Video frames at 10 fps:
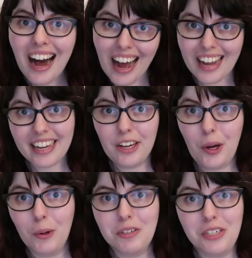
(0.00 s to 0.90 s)
I can
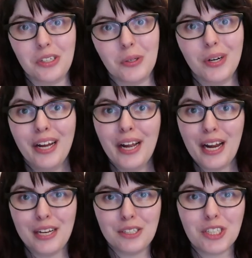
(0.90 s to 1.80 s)
go to,
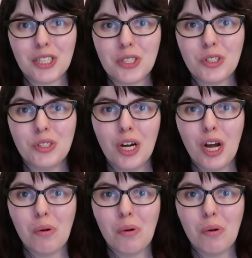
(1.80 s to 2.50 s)
and two,